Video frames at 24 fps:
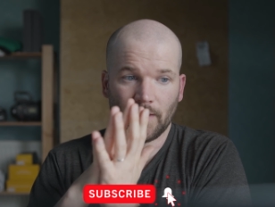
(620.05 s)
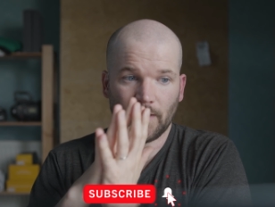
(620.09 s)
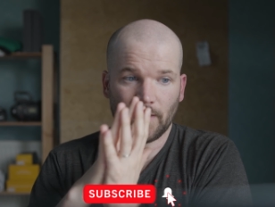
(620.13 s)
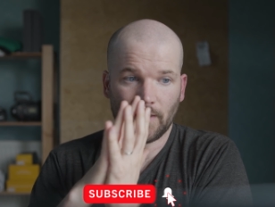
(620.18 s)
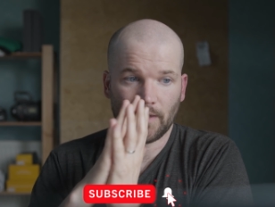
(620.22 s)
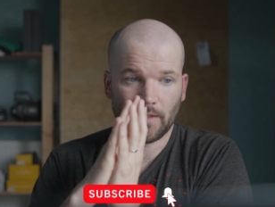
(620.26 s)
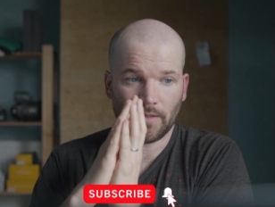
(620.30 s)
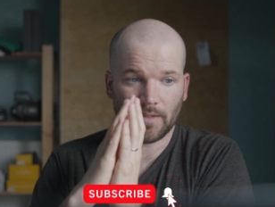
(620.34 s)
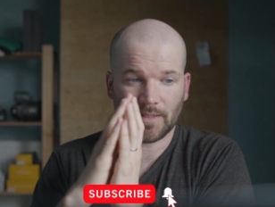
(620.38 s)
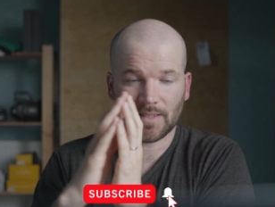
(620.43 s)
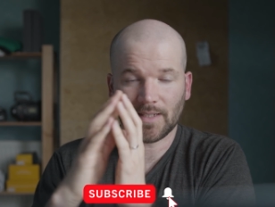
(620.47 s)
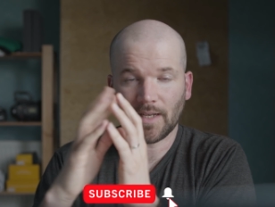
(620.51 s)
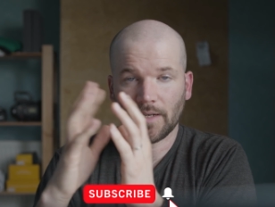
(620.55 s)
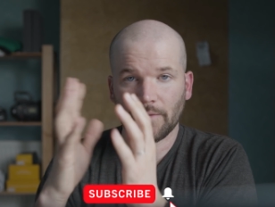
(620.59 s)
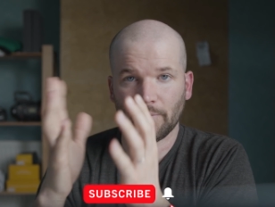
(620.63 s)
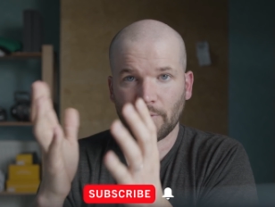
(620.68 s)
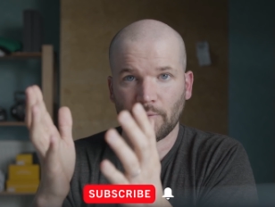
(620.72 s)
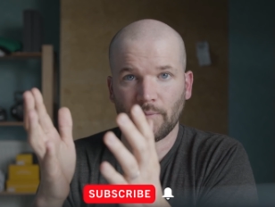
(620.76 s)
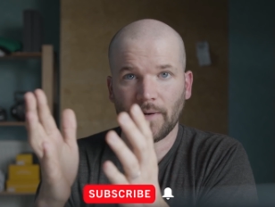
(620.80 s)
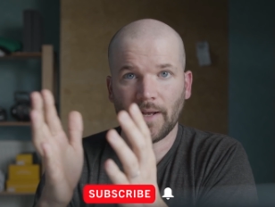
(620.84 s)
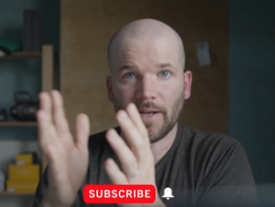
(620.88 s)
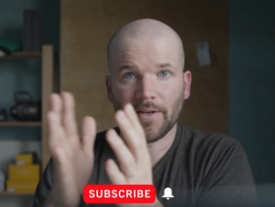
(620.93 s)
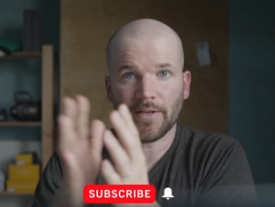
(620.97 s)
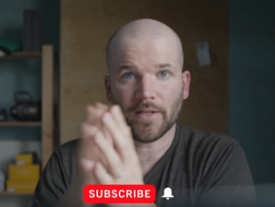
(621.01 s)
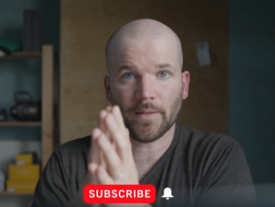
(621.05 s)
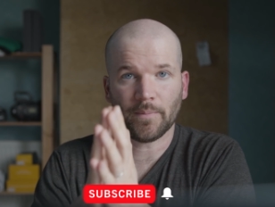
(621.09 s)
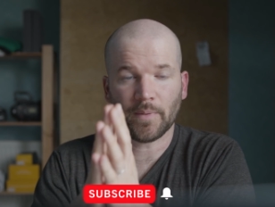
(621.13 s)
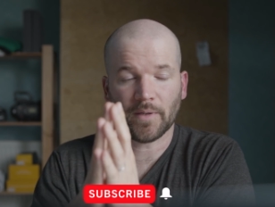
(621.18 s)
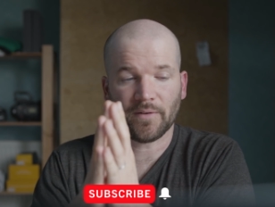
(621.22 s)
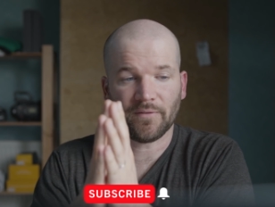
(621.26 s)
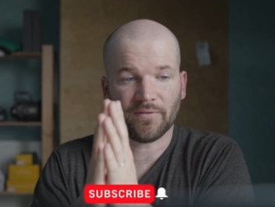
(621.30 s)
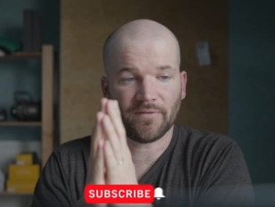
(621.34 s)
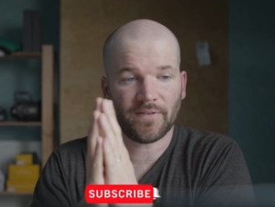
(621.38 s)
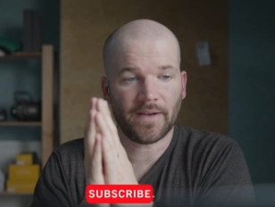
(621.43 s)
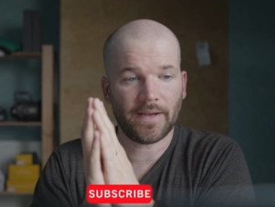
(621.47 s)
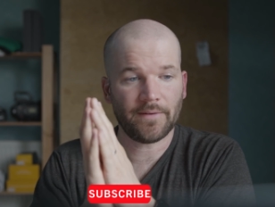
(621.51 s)
Uh, it's kind of a roundup
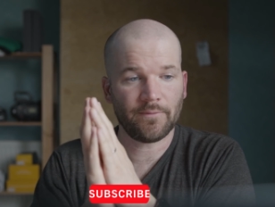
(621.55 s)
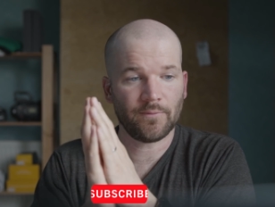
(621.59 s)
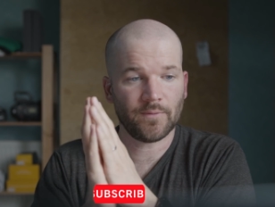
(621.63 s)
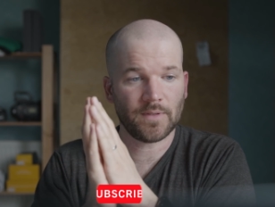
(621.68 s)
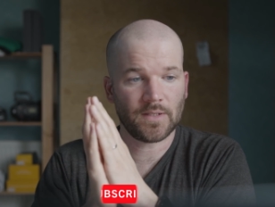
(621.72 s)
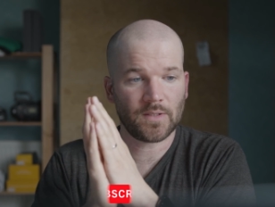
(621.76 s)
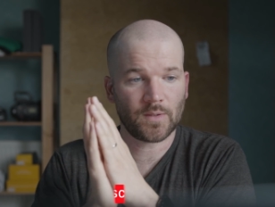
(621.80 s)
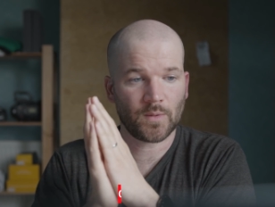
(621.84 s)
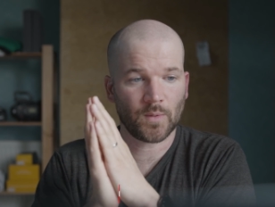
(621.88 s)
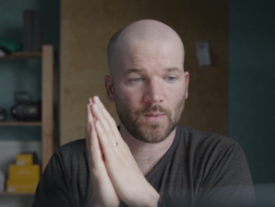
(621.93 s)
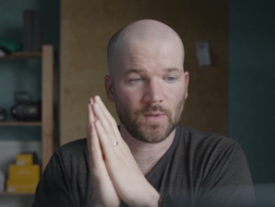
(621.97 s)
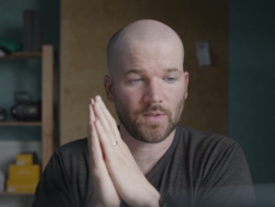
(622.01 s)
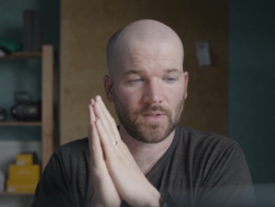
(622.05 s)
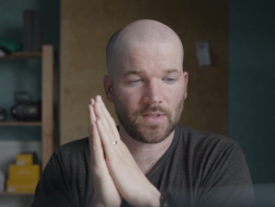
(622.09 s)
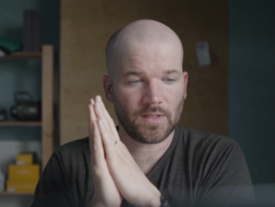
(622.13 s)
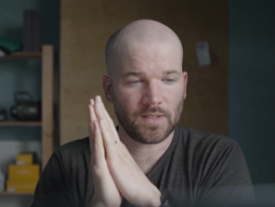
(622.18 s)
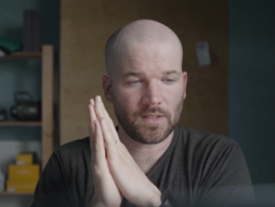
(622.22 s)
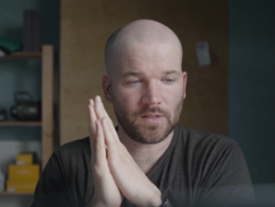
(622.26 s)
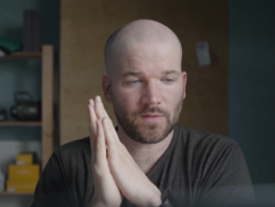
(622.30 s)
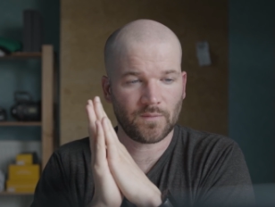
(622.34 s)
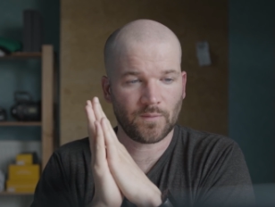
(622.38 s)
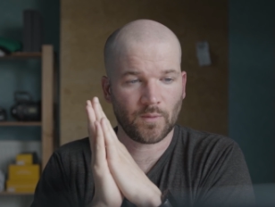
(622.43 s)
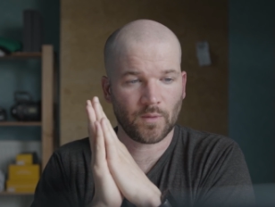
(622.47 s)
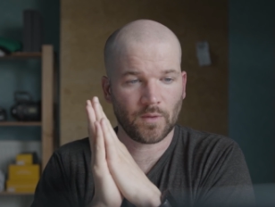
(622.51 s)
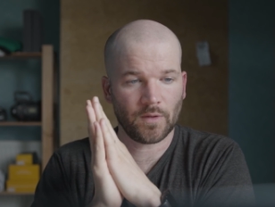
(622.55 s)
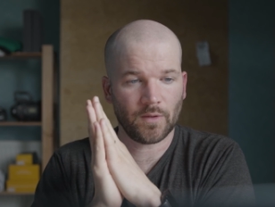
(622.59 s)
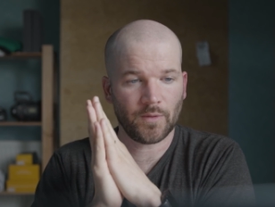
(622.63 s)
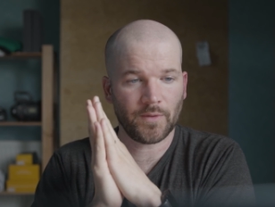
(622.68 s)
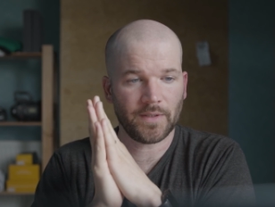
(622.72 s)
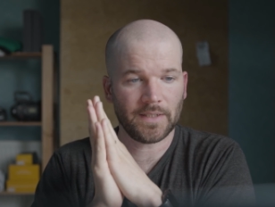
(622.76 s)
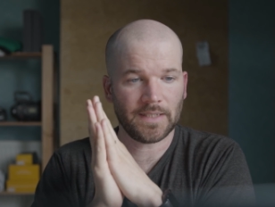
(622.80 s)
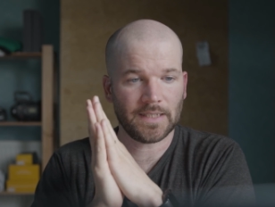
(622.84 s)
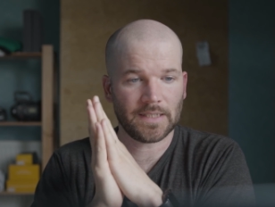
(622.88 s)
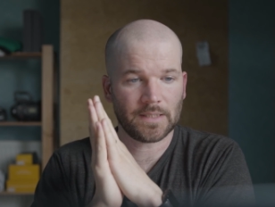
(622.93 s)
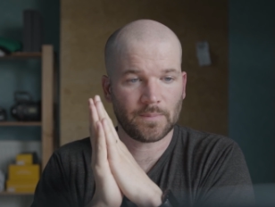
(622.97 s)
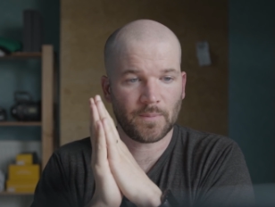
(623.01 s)
on five resources for
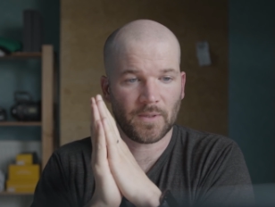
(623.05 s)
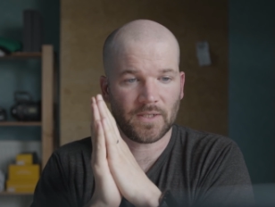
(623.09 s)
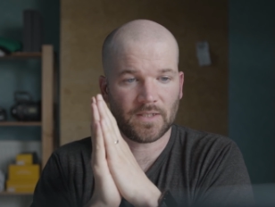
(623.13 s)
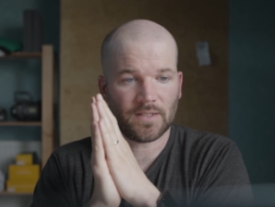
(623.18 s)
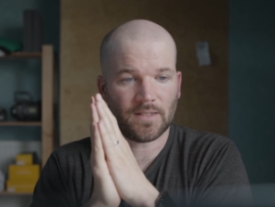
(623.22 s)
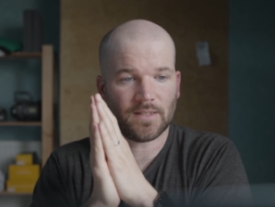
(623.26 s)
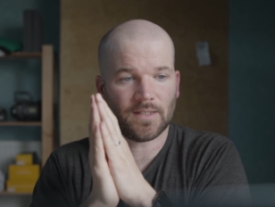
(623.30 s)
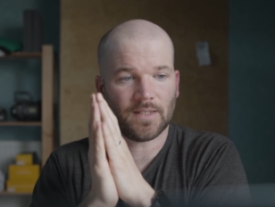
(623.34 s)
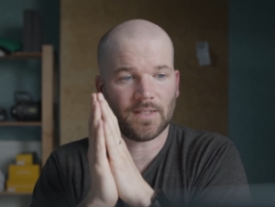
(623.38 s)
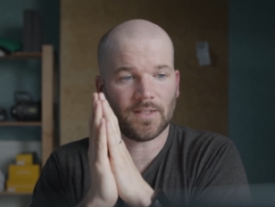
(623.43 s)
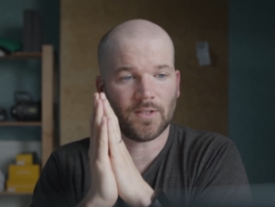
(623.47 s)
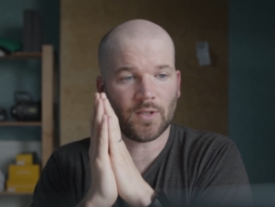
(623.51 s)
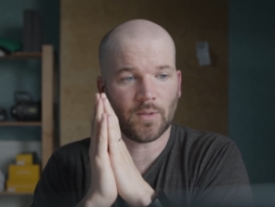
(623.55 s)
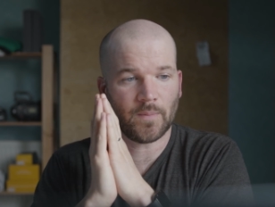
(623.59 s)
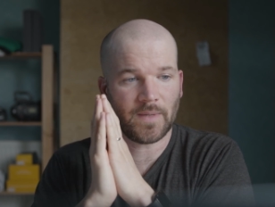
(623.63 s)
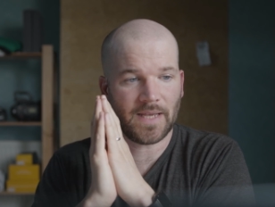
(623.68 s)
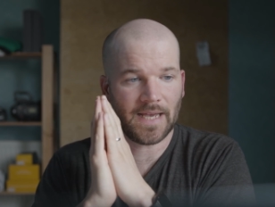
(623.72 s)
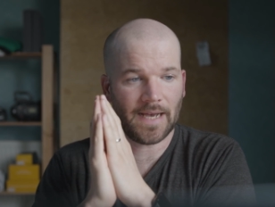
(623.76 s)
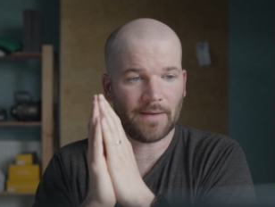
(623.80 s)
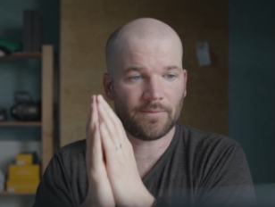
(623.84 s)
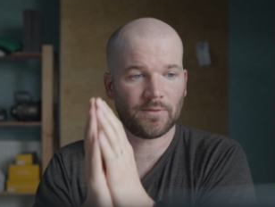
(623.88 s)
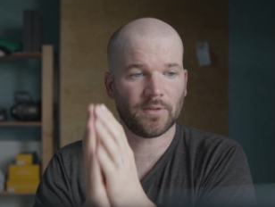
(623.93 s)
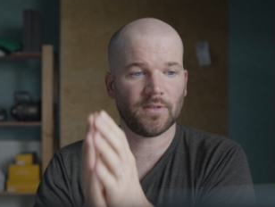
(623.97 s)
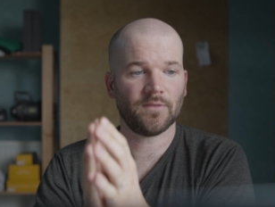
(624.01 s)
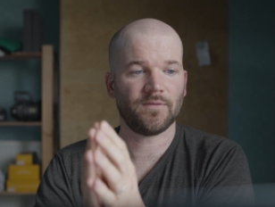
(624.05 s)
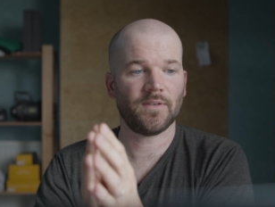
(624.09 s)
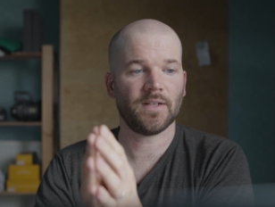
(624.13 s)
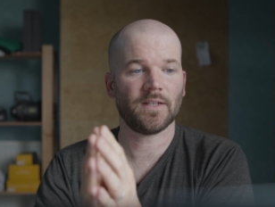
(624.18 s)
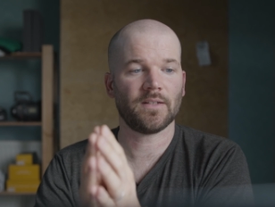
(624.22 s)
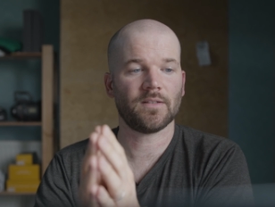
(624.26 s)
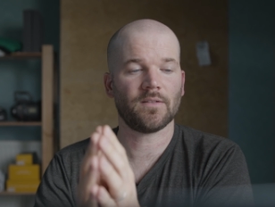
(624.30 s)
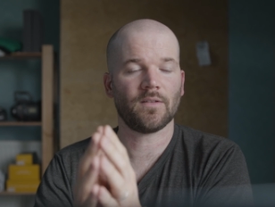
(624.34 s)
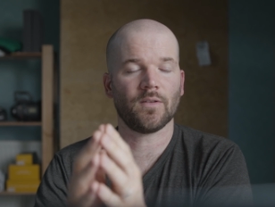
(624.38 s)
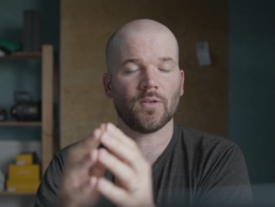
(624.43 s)
learning expressions in Adobe After Effects.